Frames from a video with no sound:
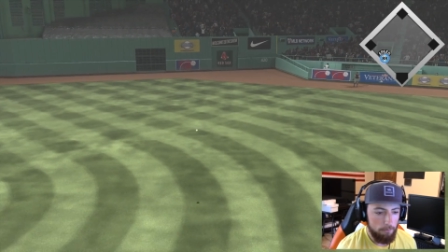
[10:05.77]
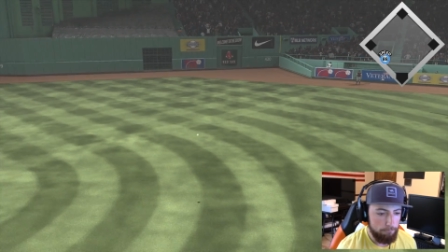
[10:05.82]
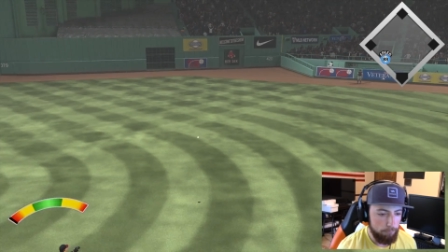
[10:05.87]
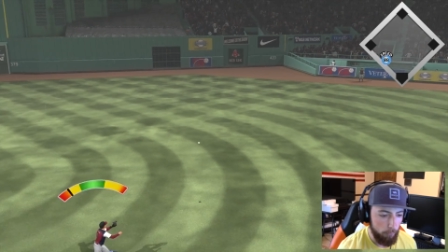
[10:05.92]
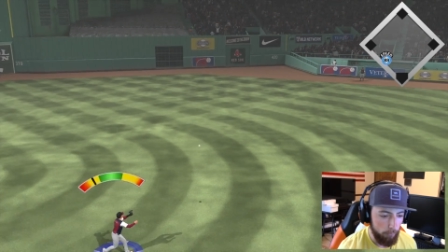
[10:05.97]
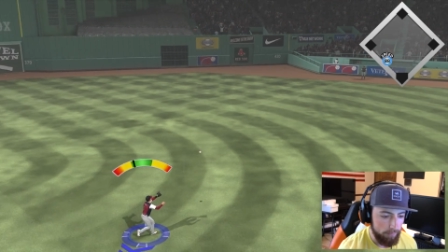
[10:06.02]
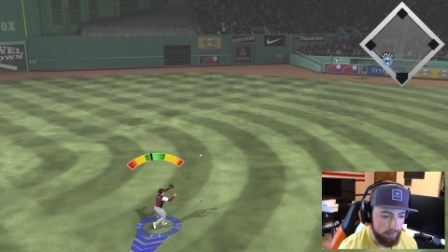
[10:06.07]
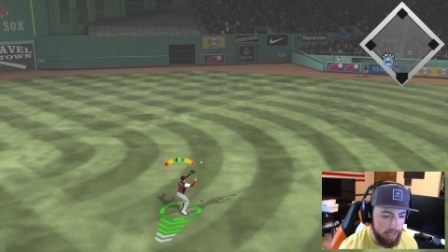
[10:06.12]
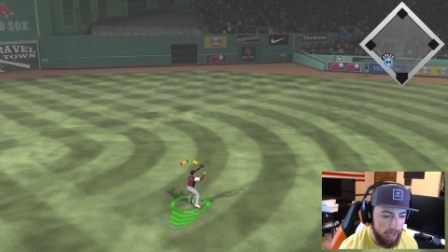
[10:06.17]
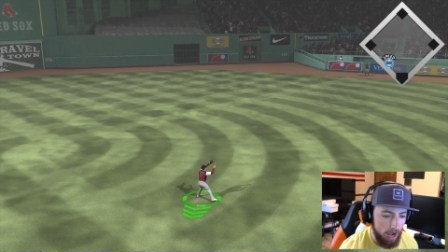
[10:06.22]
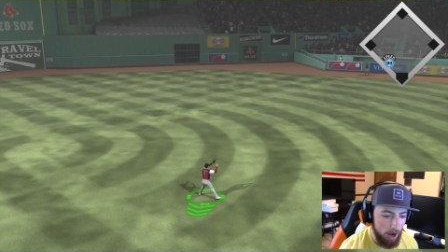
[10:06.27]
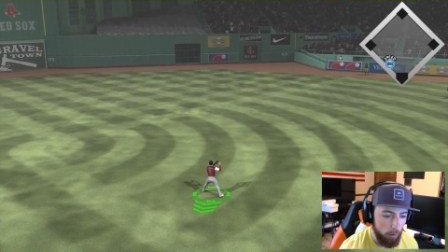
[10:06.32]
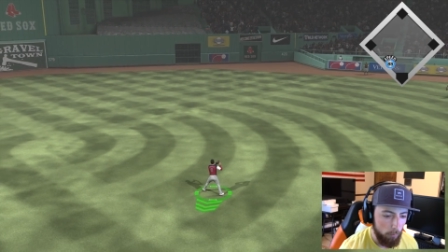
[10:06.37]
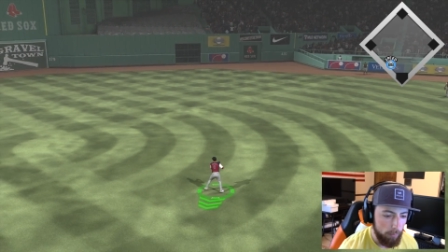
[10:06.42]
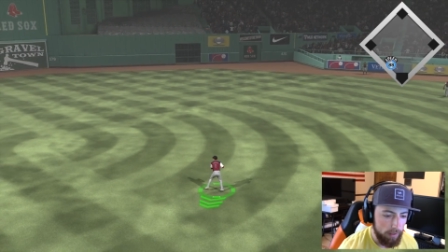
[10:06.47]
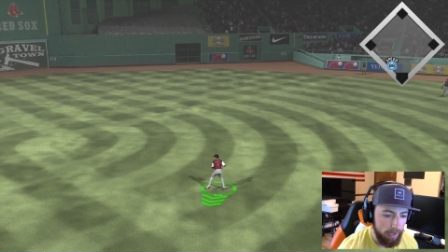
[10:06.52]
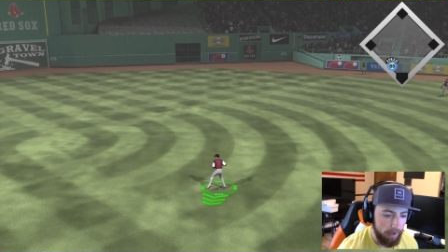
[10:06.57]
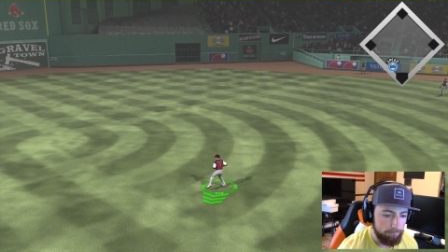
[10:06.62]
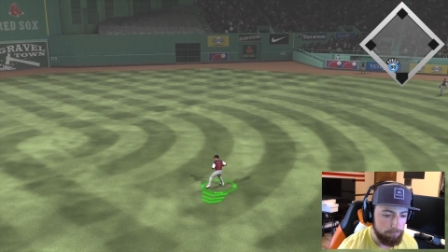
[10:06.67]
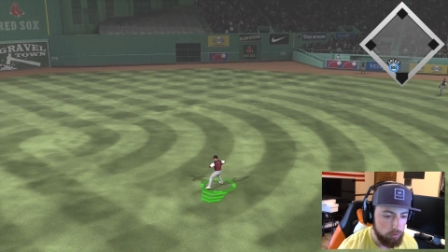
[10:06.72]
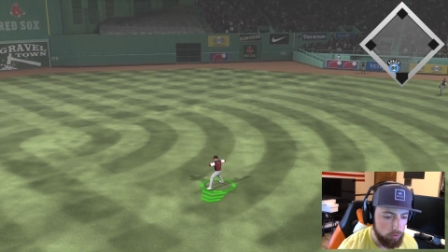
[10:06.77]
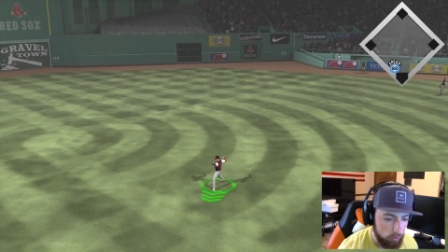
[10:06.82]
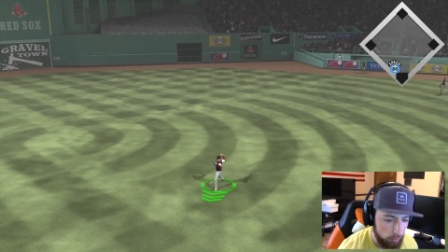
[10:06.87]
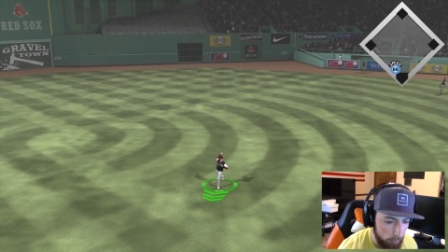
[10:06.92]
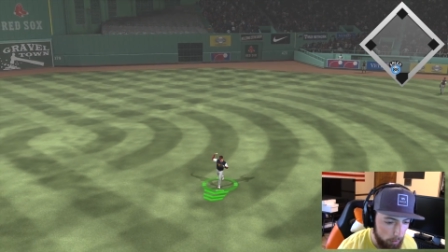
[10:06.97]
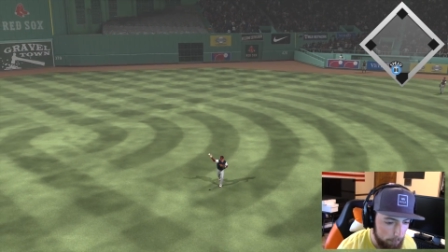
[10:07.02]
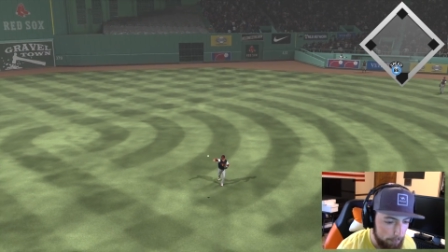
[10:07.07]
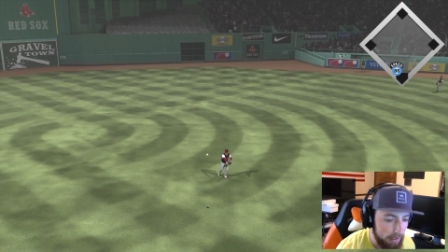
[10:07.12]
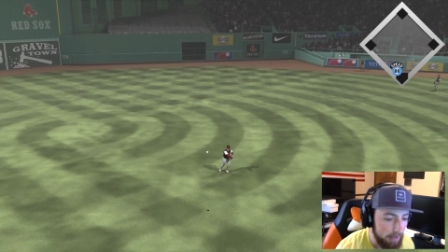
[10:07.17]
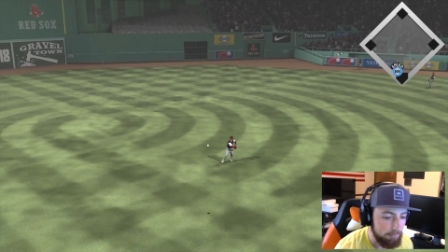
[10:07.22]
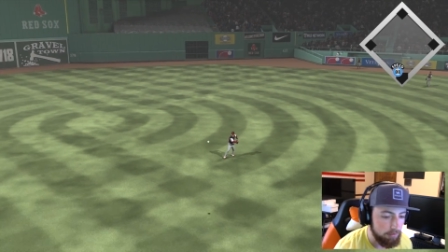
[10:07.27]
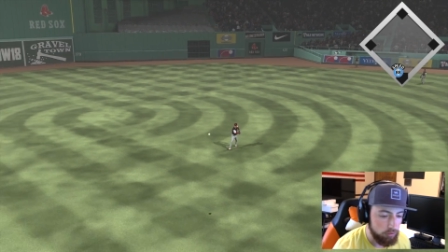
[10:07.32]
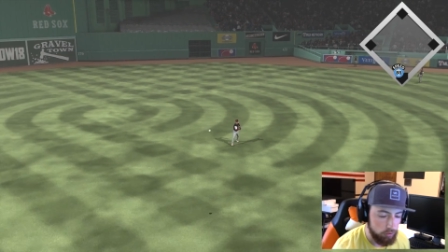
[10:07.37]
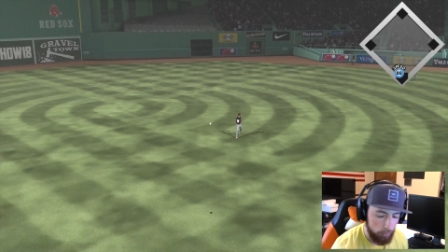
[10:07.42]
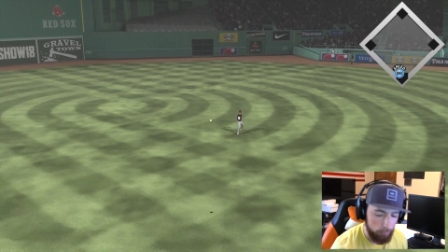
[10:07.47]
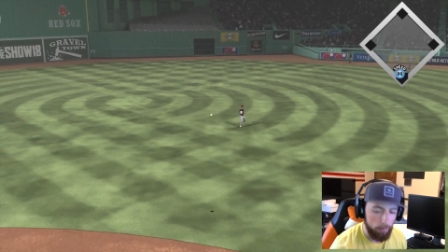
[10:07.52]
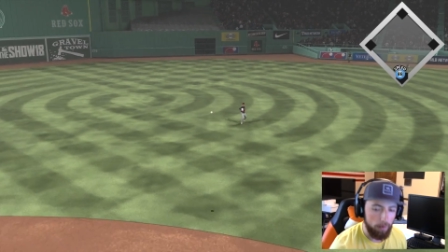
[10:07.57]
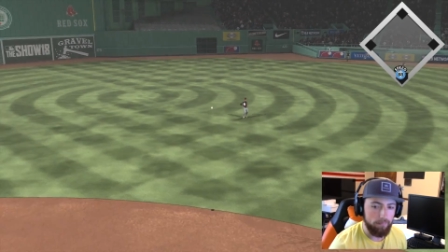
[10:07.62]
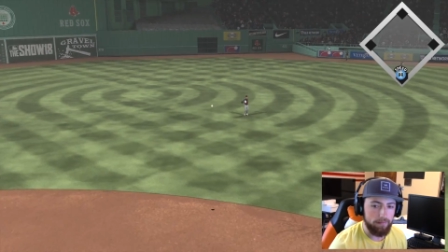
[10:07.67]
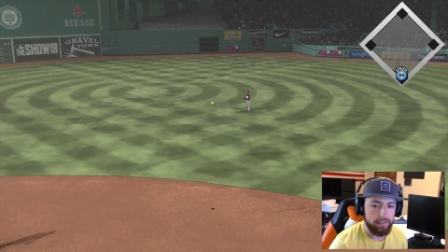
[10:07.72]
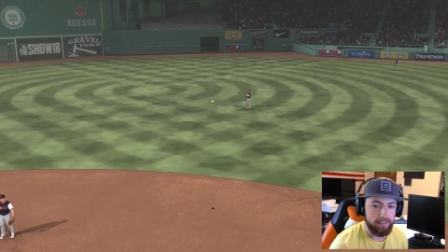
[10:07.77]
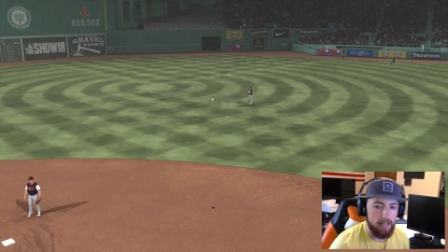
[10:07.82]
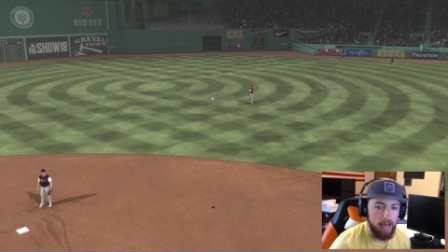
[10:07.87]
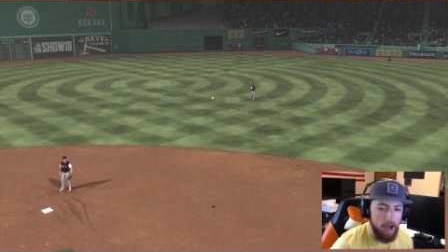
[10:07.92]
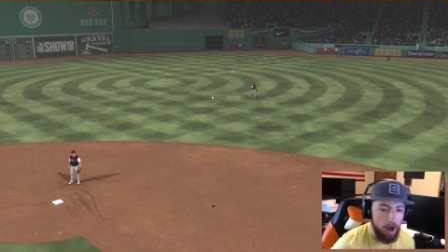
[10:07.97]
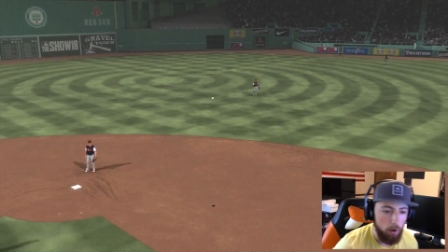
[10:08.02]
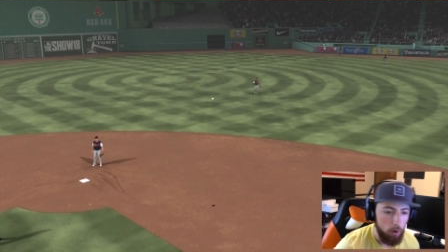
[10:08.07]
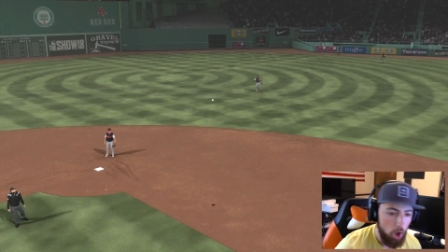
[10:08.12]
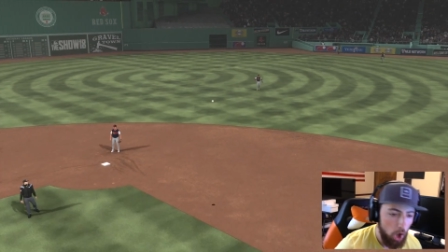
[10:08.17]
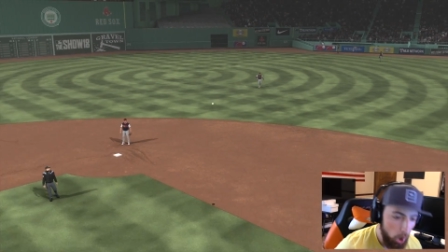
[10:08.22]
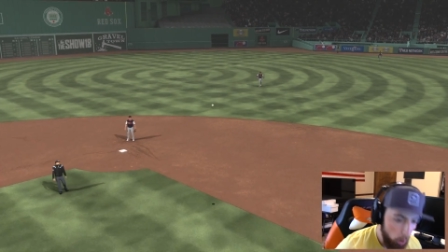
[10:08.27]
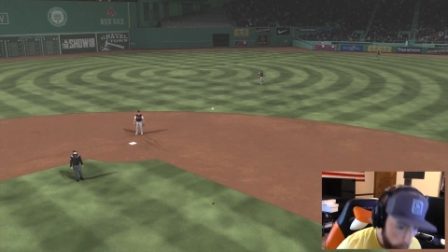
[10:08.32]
for the out. We have a two-run lead now